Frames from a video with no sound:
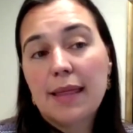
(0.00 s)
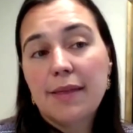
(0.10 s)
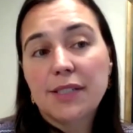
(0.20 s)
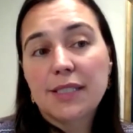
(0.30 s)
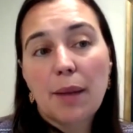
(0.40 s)

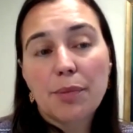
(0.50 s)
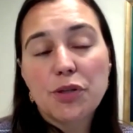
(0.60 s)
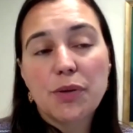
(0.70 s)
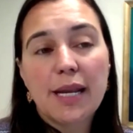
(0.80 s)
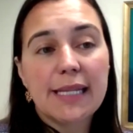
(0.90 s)
There's an
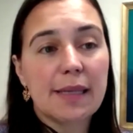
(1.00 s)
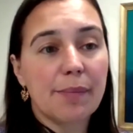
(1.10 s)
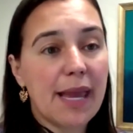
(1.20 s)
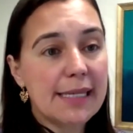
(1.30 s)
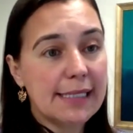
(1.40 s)
opportunity in
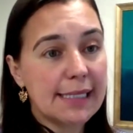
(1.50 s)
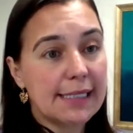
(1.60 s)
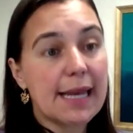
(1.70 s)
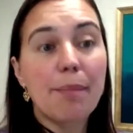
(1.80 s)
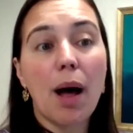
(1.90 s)
some cases to
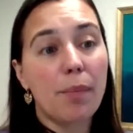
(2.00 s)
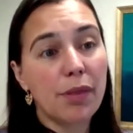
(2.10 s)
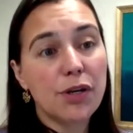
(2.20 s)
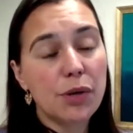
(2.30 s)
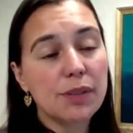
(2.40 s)
step up
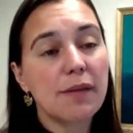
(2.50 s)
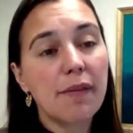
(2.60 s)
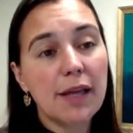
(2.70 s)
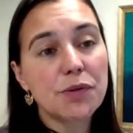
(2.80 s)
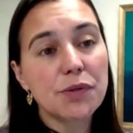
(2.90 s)
the dose of
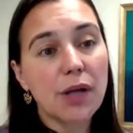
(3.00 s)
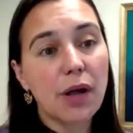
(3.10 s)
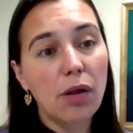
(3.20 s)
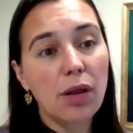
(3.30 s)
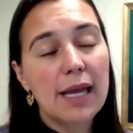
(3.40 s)

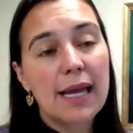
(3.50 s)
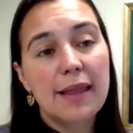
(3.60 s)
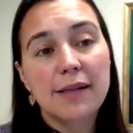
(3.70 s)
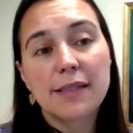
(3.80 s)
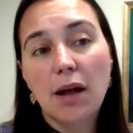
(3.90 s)
letrozole.
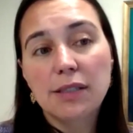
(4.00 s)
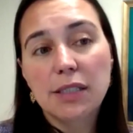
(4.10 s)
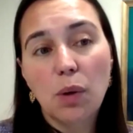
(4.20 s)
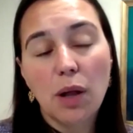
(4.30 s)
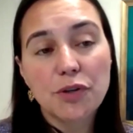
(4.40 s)
There's
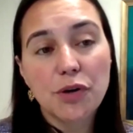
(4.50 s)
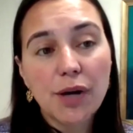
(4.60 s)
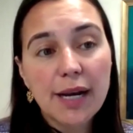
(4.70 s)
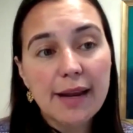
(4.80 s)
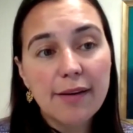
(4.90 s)
also
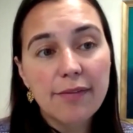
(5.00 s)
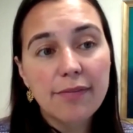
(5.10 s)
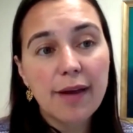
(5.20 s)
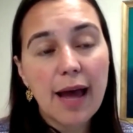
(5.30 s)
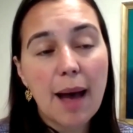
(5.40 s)
alternative
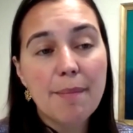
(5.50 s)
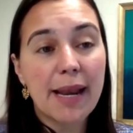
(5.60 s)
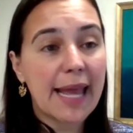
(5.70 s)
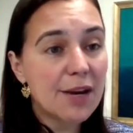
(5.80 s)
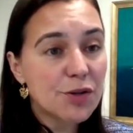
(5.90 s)

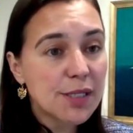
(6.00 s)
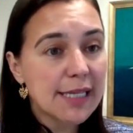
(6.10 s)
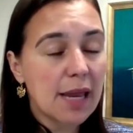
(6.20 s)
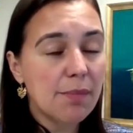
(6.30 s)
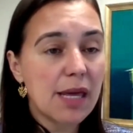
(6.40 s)
medications
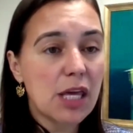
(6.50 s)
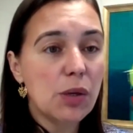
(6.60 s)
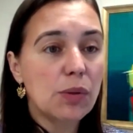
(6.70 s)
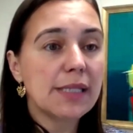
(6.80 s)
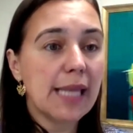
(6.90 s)
that can be
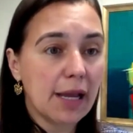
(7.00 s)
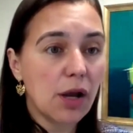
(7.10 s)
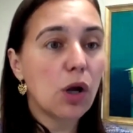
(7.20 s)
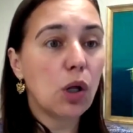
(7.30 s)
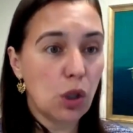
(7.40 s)
used, like
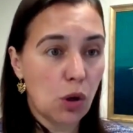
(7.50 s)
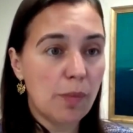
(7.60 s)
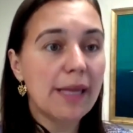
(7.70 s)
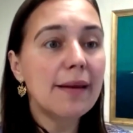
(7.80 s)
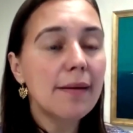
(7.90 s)

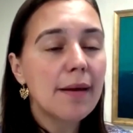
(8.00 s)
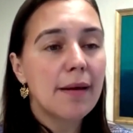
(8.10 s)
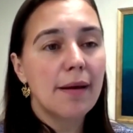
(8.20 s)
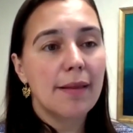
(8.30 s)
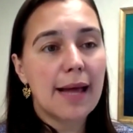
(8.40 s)
Clomid.
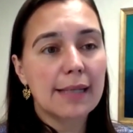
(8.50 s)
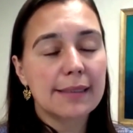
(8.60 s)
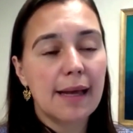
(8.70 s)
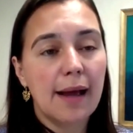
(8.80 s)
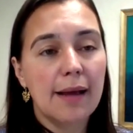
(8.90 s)

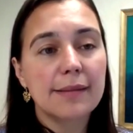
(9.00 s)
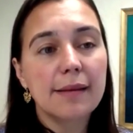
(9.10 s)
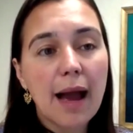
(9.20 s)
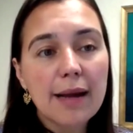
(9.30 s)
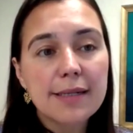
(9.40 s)
That's a
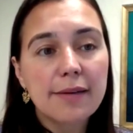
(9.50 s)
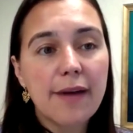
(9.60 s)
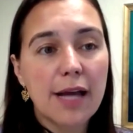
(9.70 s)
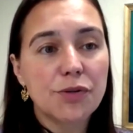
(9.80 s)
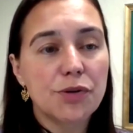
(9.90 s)
selective
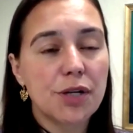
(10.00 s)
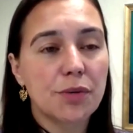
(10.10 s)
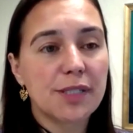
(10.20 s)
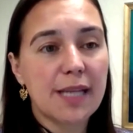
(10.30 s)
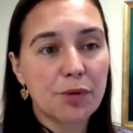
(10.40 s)
estrogen
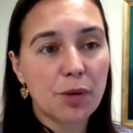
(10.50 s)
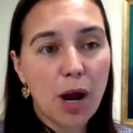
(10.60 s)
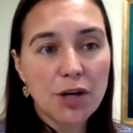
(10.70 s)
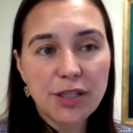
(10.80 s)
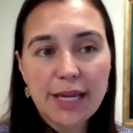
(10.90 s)
receptor
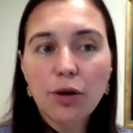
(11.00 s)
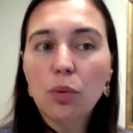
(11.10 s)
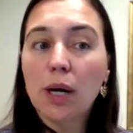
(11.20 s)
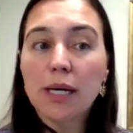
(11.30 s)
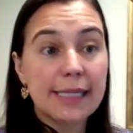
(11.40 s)
modulator,
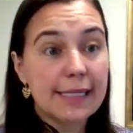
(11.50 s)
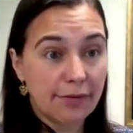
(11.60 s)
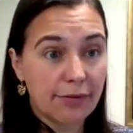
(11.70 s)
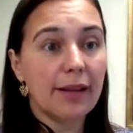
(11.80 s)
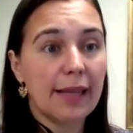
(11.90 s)
works
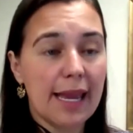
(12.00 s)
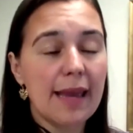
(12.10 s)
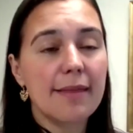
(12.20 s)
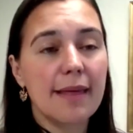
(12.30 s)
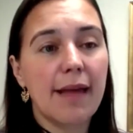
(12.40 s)

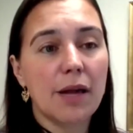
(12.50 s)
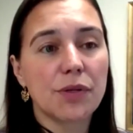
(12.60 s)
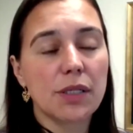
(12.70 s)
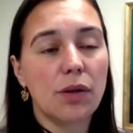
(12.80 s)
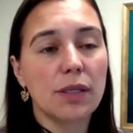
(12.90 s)
differently than
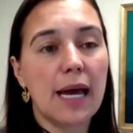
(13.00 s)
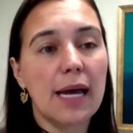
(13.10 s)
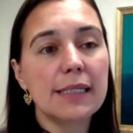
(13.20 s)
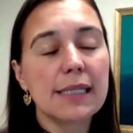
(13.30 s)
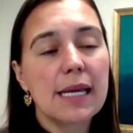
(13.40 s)
letrozole
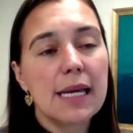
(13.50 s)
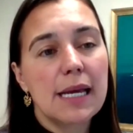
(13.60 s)
does.